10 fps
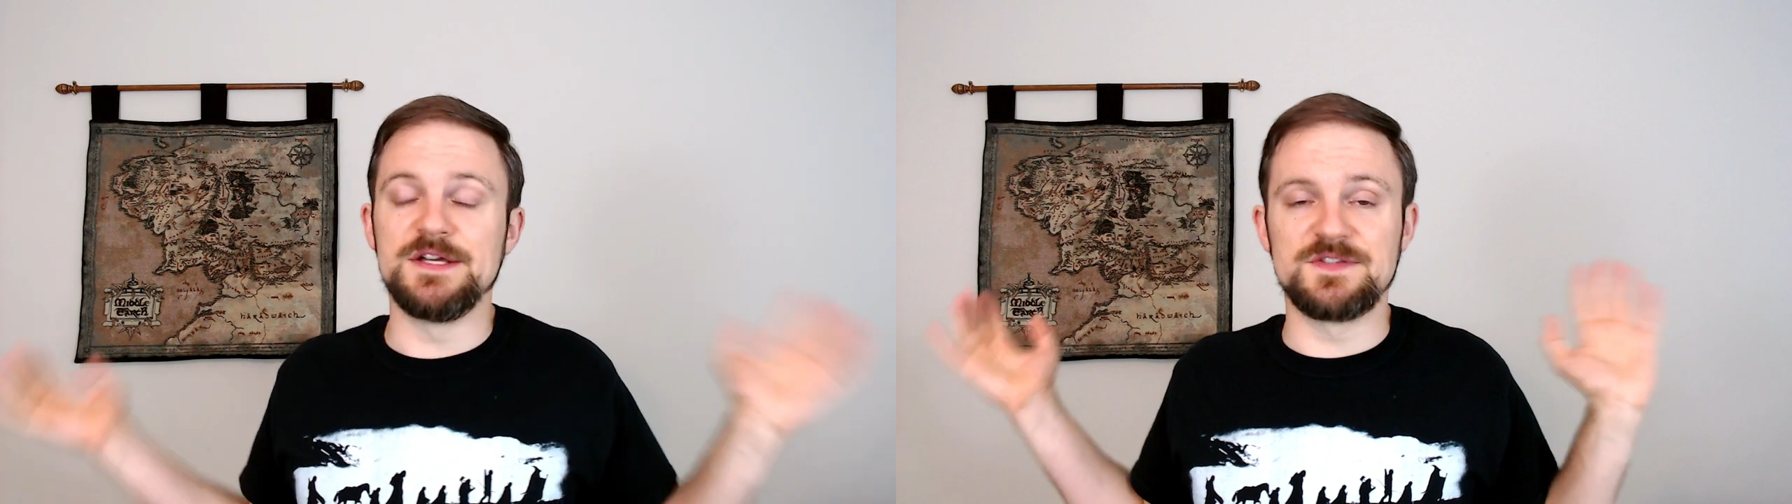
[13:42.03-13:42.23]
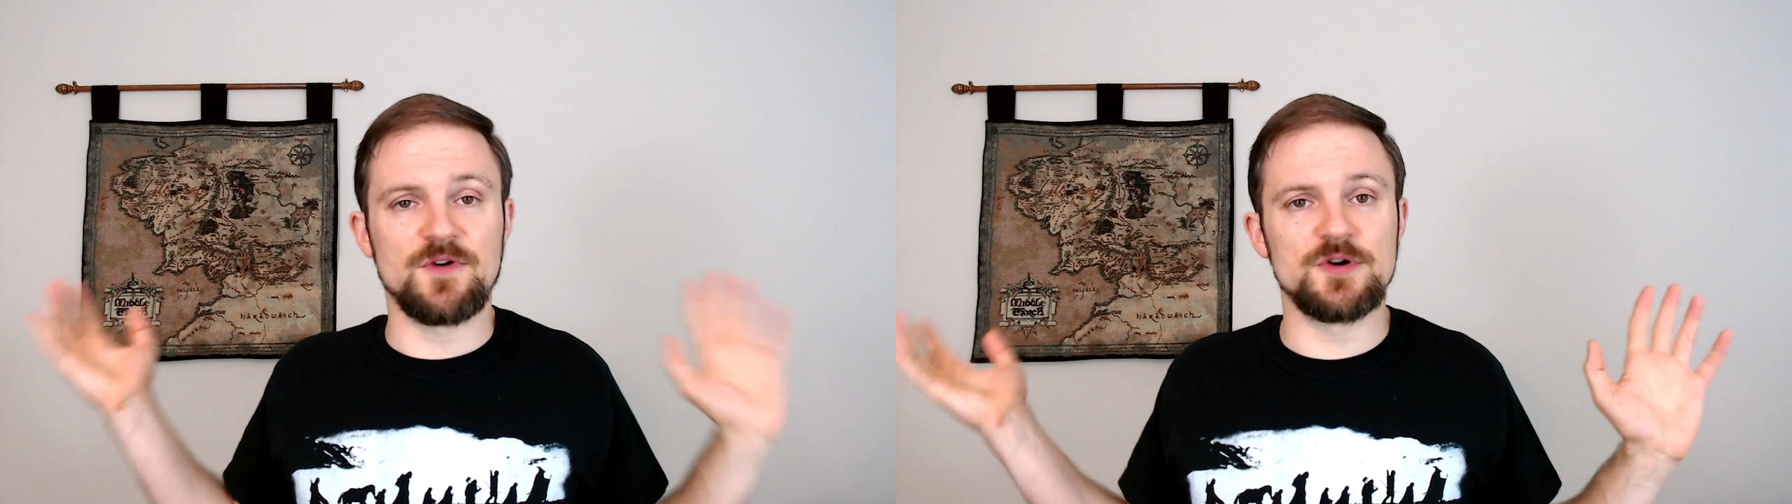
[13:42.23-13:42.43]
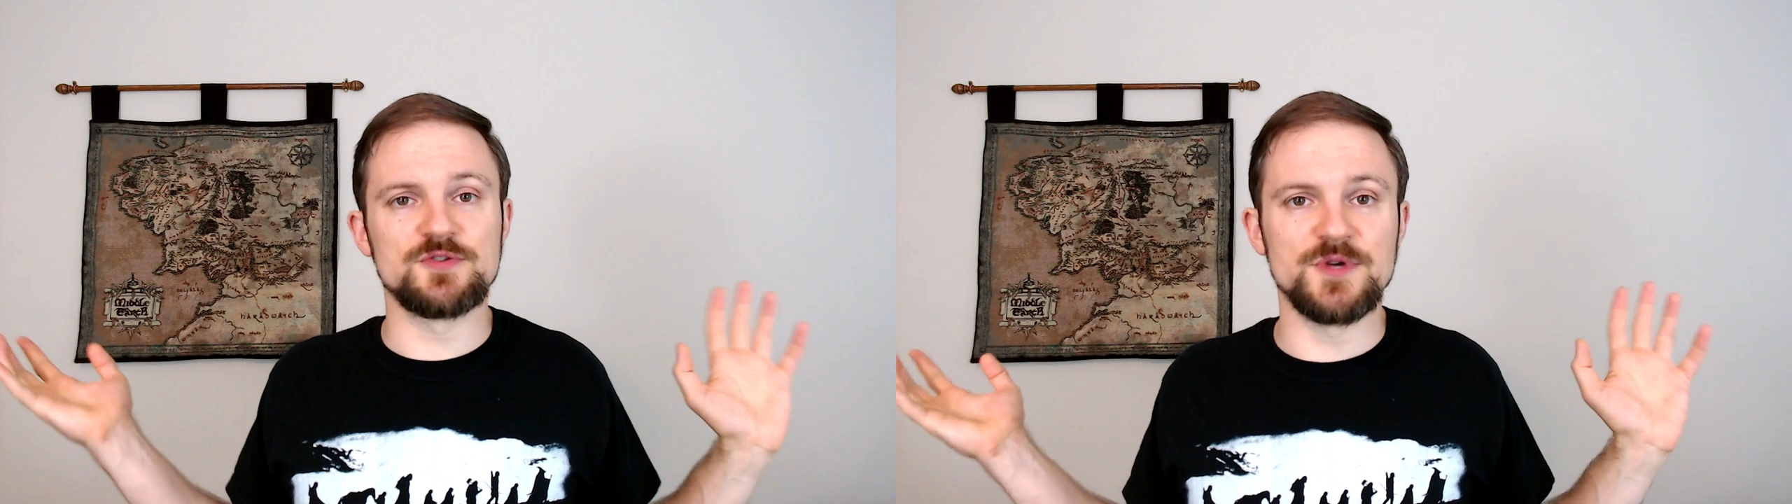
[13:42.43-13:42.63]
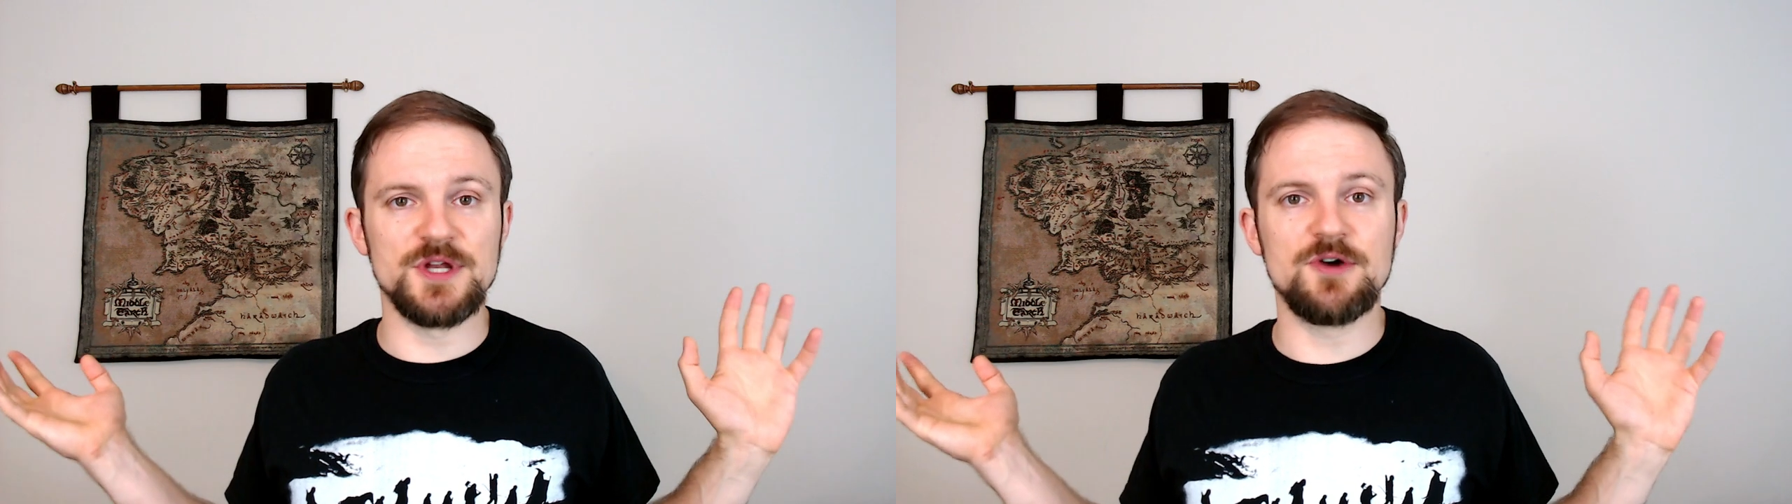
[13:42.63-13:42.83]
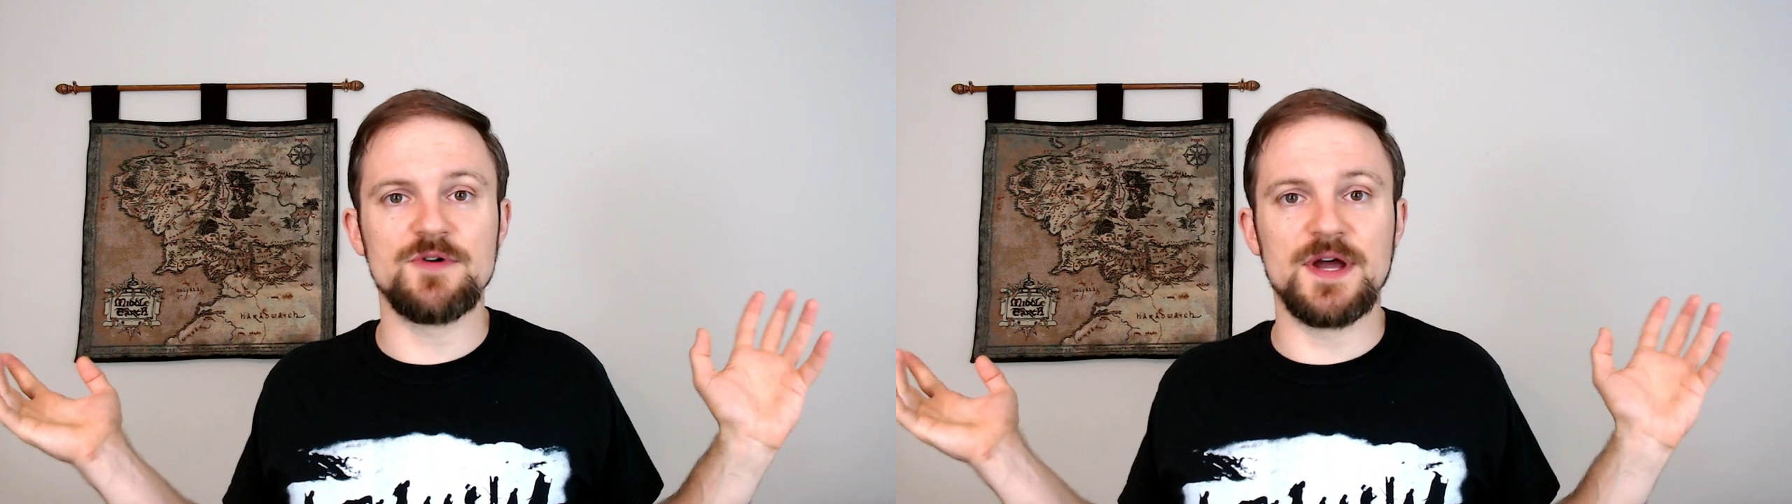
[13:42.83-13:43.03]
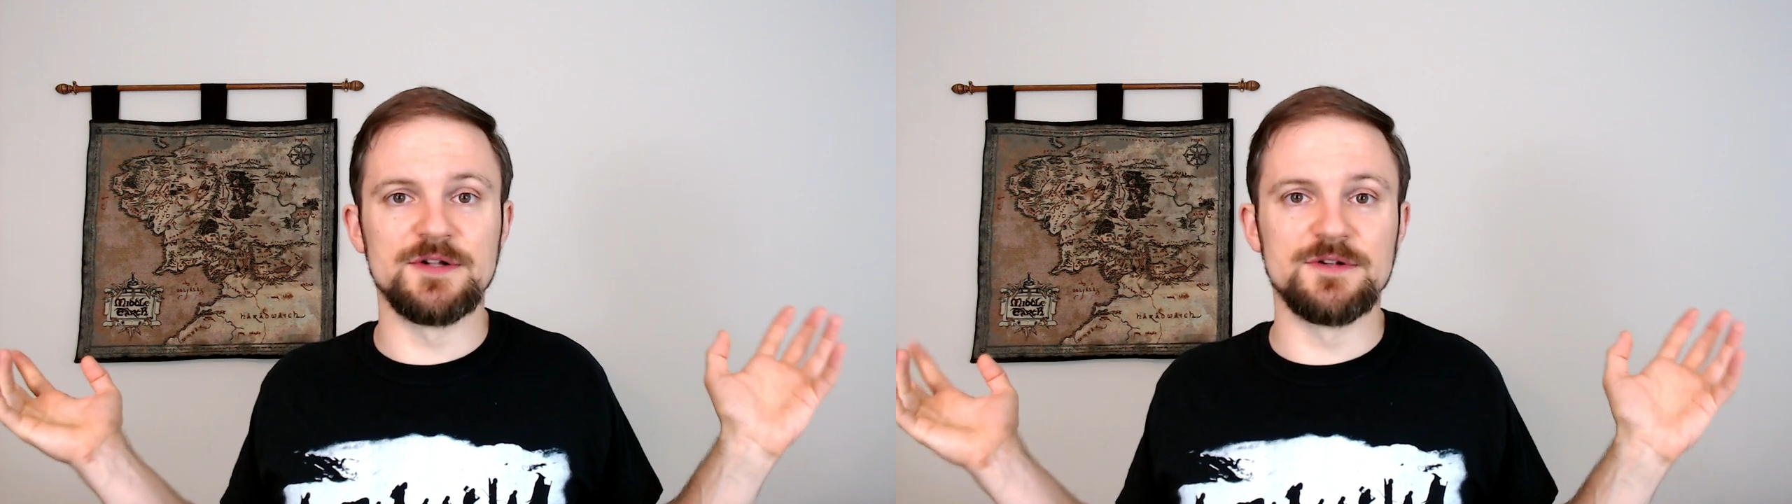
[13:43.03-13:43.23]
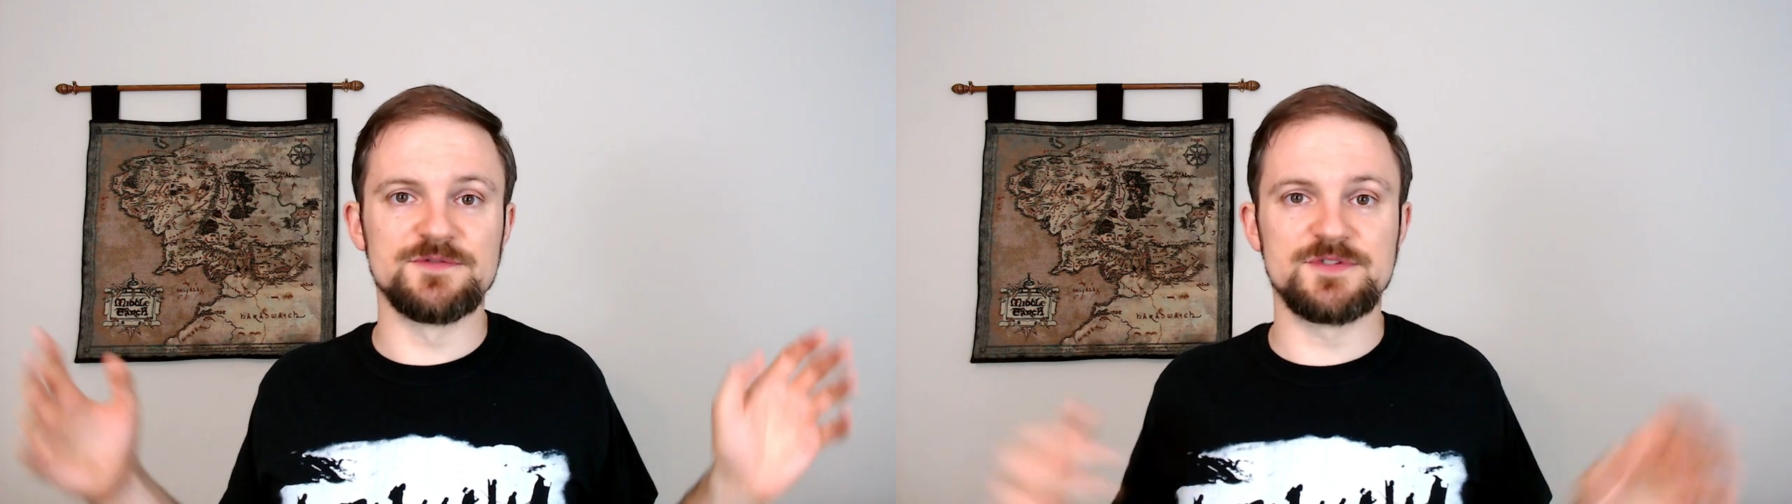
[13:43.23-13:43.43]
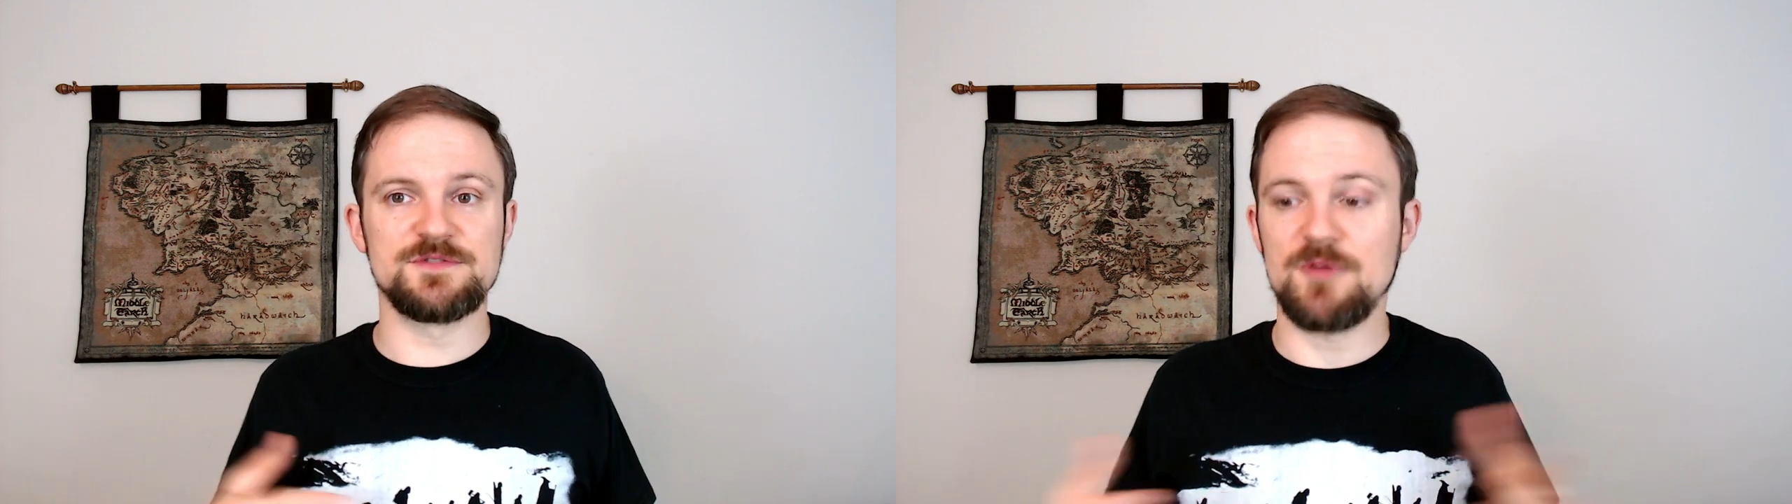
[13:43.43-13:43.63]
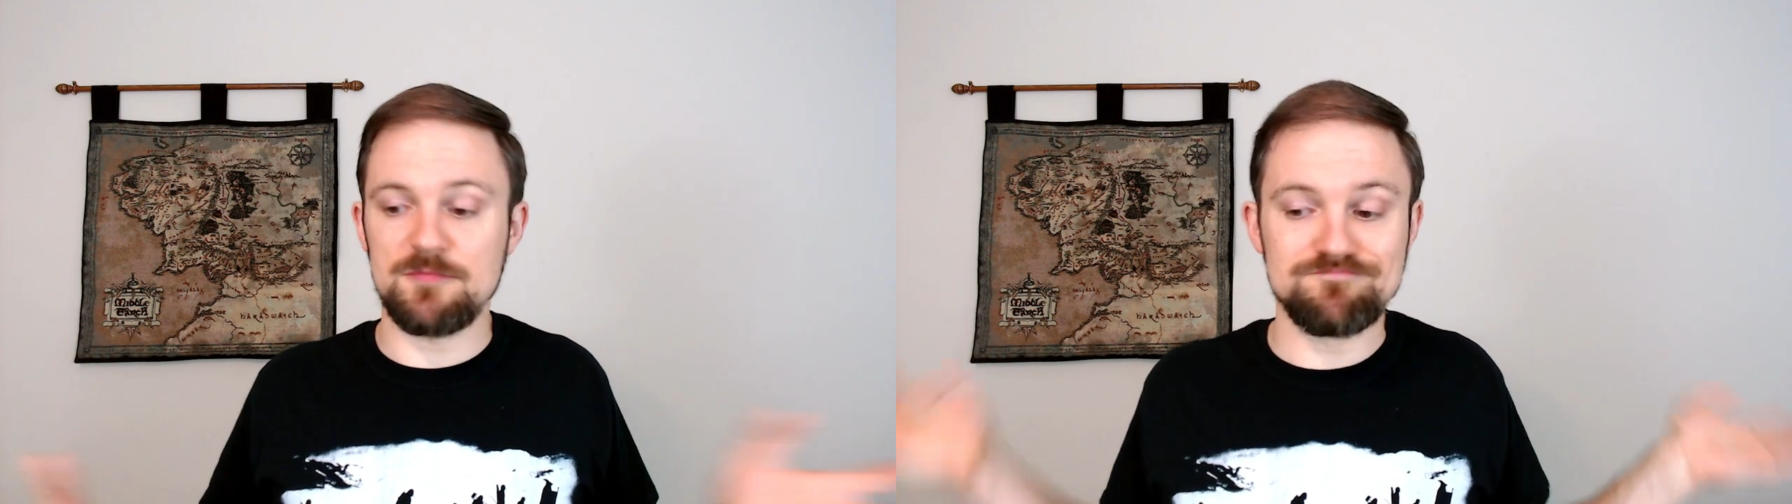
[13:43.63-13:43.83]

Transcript: as far as we know, elves